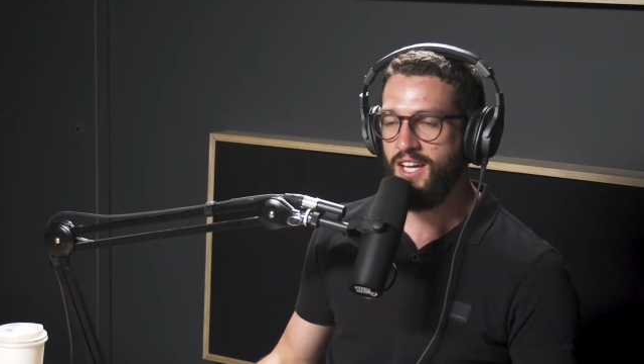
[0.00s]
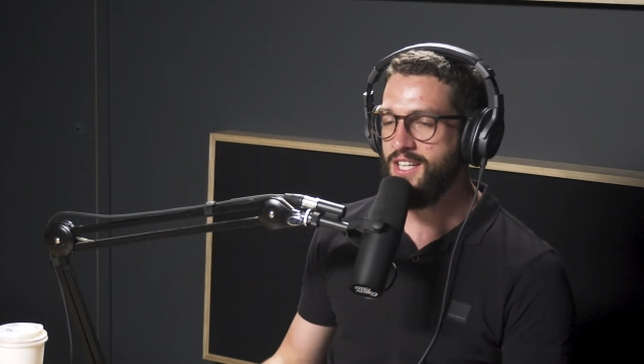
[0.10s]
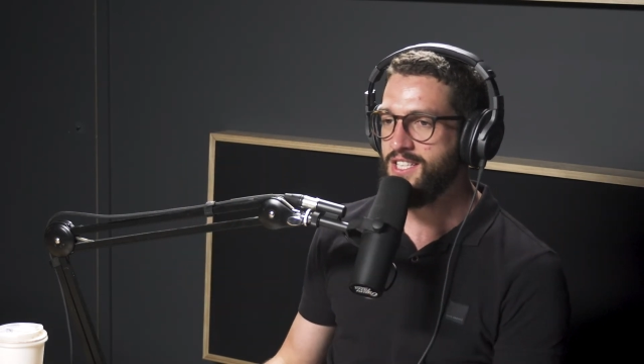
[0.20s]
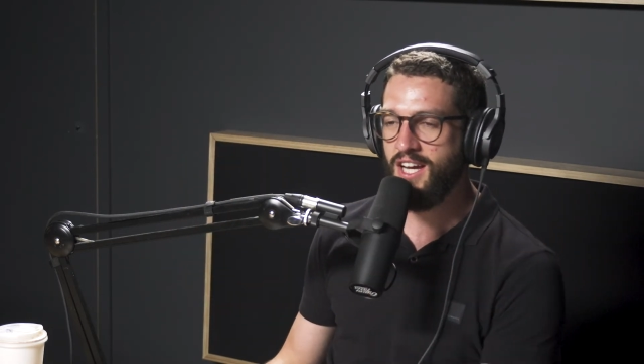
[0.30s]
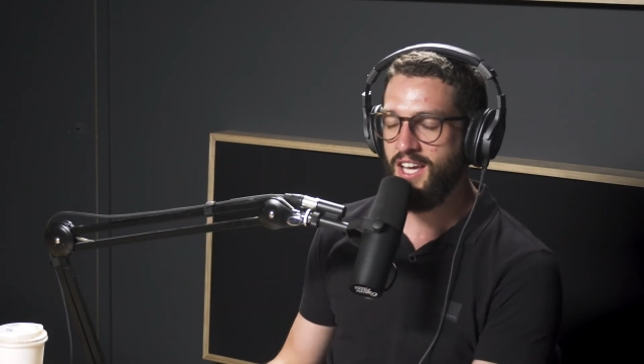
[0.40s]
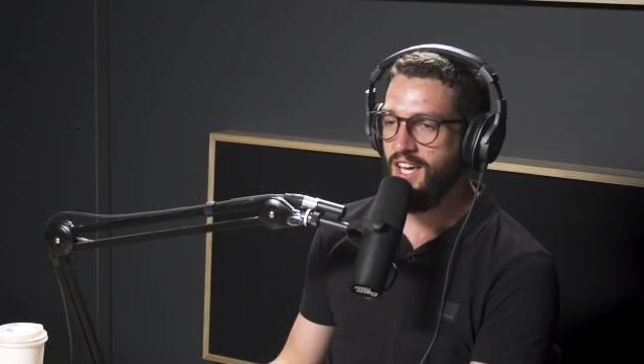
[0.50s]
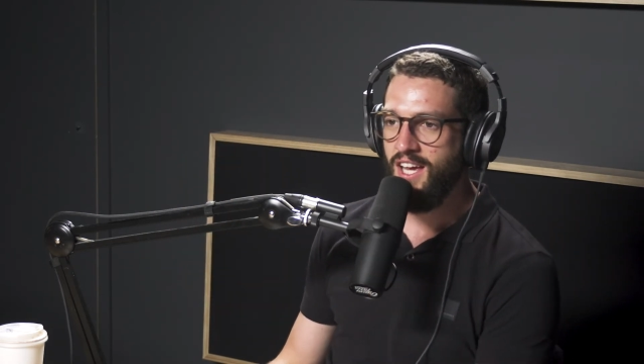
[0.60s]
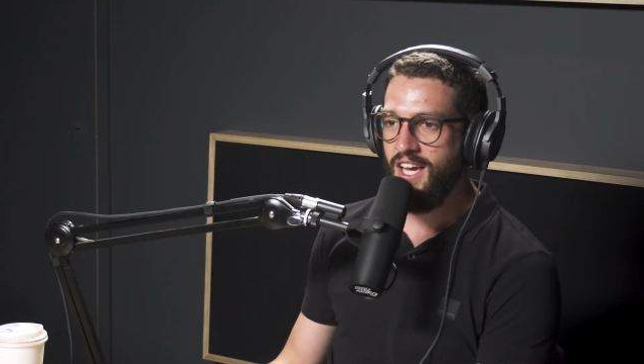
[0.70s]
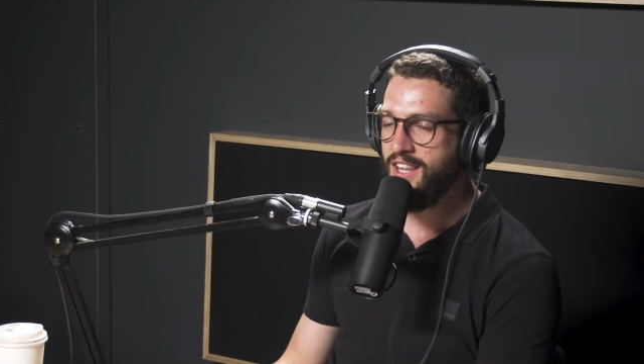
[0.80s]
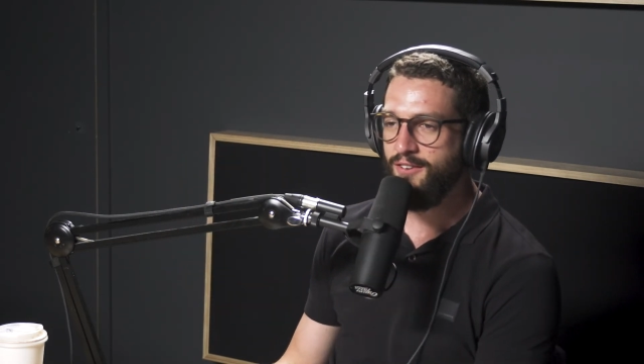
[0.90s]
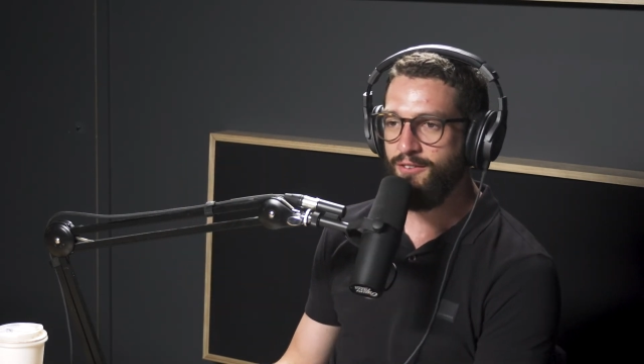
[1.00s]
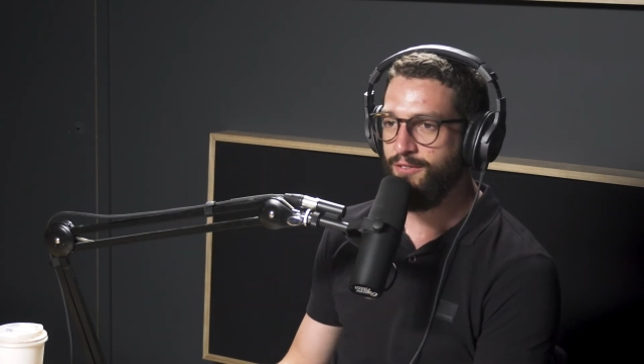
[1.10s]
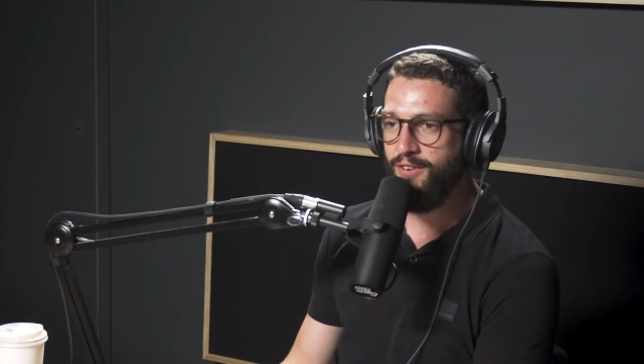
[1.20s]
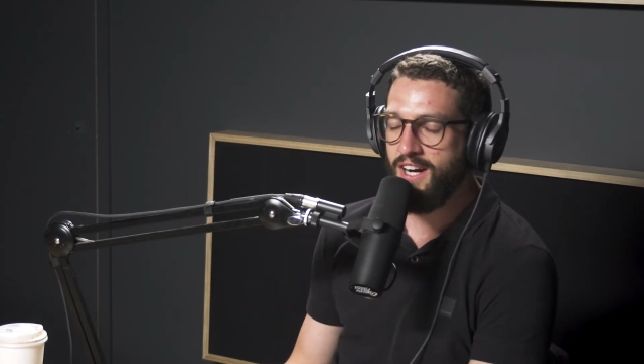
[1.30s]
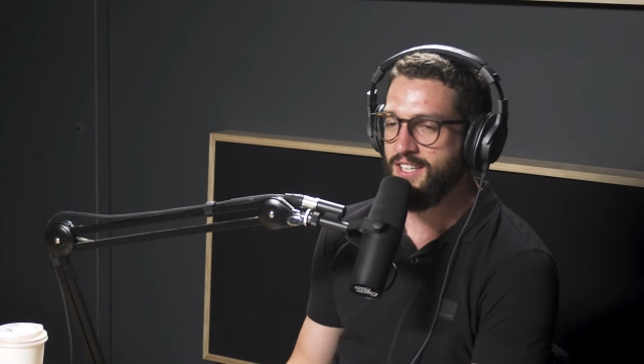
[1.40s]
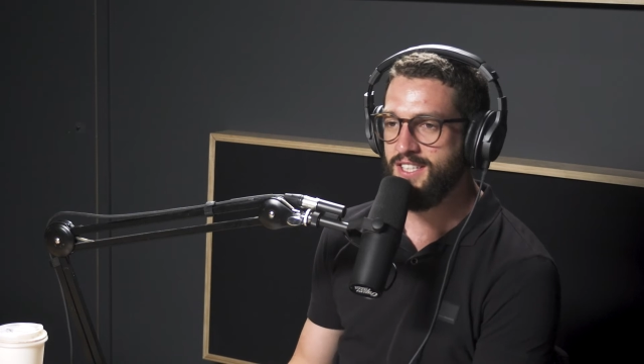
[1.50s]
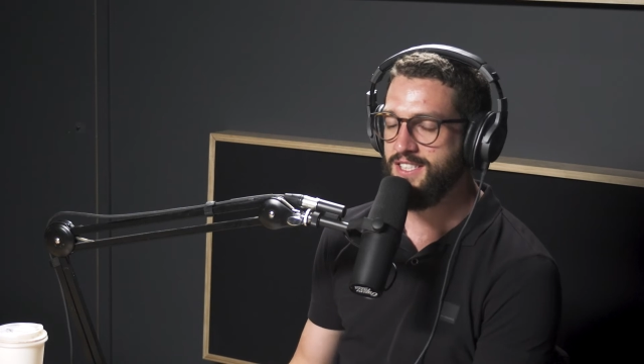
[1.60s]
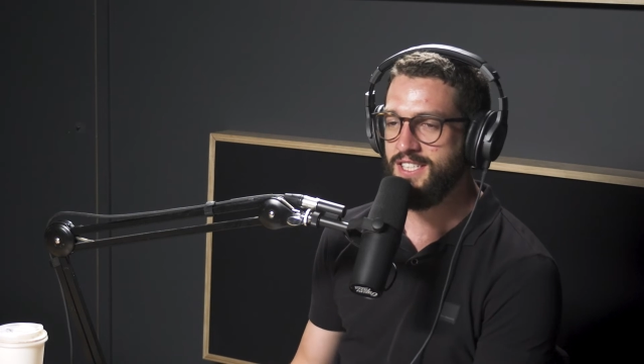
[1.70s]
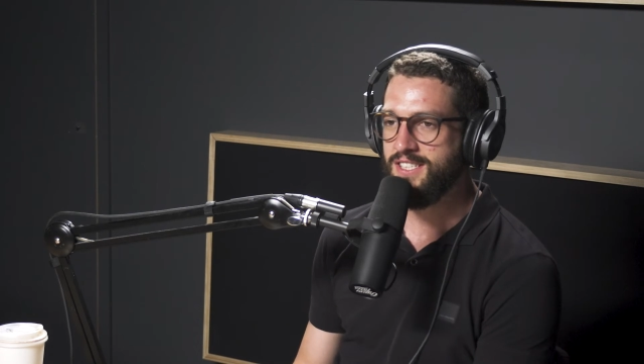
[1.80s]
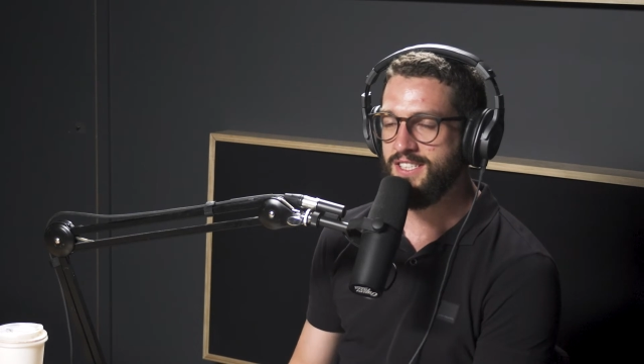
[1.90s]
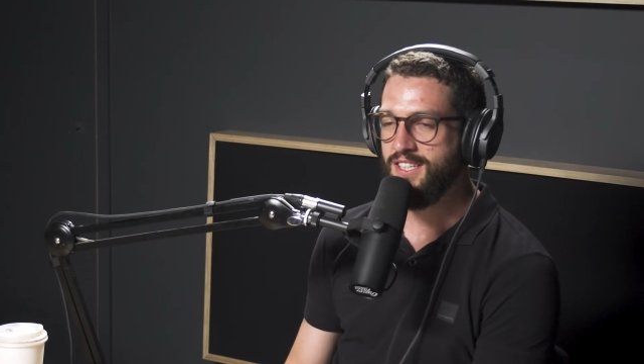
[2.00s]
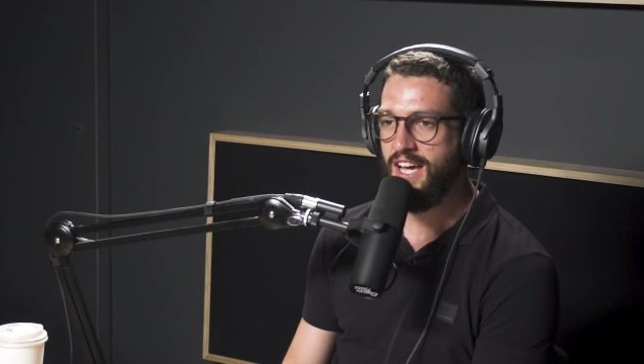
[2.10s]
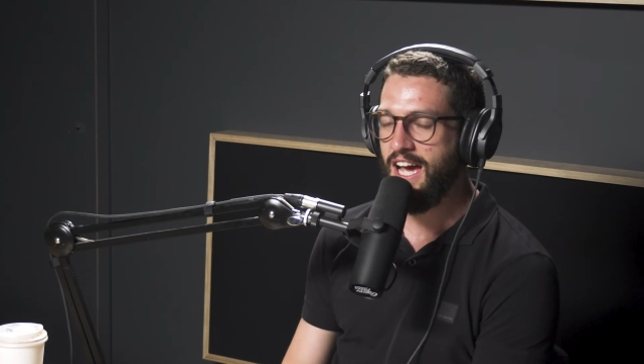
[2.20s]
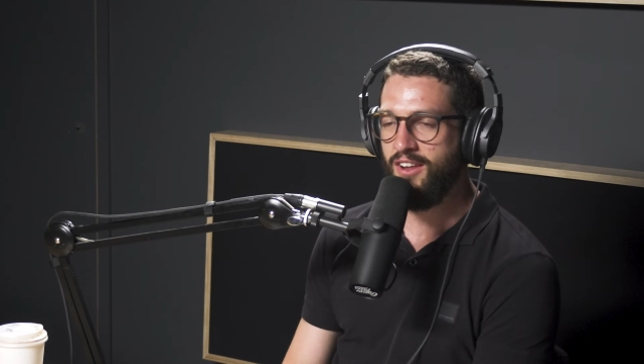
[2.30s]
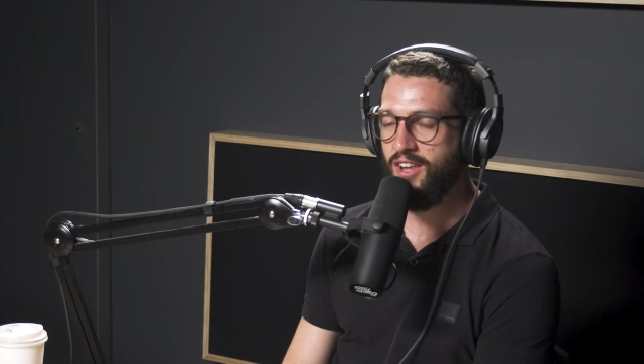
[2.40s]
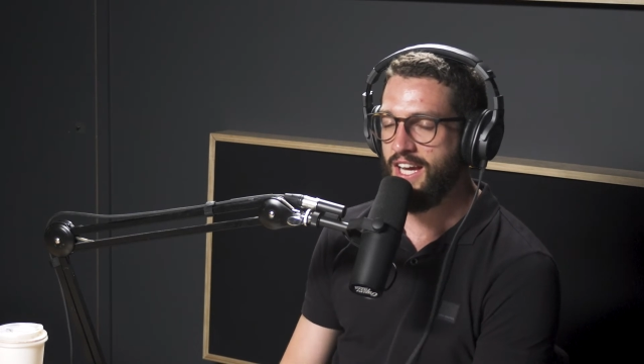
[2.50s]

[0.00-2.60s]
You're just like, how the fuck does this act?